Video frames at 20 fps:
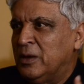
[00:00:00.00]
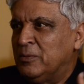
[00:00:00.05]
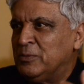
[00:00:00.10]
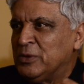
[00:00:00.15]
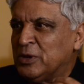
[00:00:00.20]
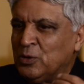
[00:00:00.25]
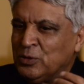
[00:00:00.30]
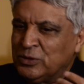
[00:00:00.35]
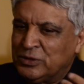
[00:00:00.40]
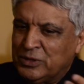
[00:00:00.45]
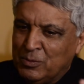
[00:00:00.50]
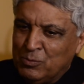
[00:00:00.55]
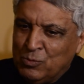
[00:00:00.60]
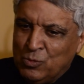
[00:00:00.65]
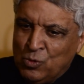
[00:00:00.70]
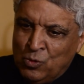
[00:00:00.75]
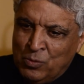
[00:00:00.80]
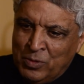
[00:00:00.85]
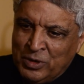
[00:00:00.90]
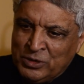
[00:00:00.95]
Because the
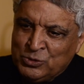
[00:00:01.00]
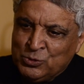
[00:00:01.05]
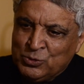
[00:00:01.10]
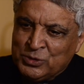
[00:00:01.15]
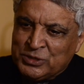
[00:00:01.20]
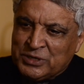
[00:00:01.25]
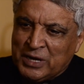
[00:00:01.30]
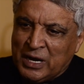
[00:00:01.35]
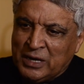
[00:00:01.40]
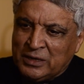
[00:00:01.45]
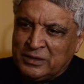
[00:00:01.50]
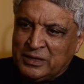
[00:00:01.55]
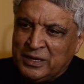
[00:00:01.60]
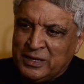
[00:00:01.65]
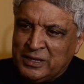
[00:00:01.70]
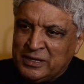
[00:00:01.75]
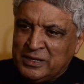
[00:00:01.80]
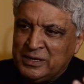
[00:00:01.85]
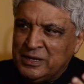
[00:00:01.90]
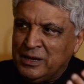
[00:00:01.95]
moment you start
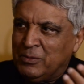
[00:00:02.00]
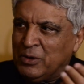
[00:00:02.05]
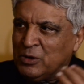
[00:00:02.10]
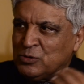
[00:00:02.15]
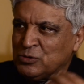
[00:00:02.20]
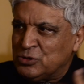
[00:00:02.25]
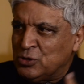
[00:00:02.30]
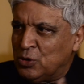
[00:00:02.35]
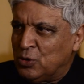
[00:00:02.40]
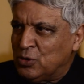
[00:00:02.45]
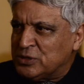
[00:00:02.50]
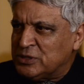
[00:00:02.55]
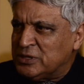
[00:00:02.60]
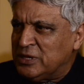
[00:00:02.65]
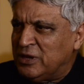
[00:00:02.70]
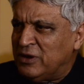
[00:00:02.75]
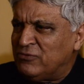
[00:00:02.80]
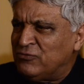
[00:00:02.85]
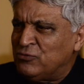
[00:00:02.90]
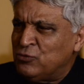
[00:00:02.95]
thinking about
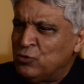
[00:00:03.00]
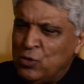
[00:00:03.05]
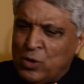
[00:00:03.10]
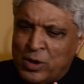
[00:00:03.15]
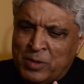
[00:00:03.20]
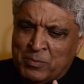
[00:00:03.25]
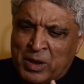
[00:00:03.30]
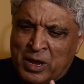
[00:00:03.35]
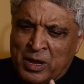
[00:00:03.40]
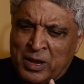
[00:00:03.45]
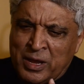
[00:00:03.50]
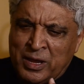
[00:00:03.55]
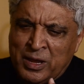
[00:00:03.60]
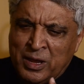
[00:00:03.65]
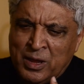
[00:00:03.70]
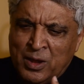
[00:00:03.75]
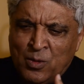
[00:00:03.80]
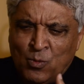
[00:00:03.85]
yourself, who am I,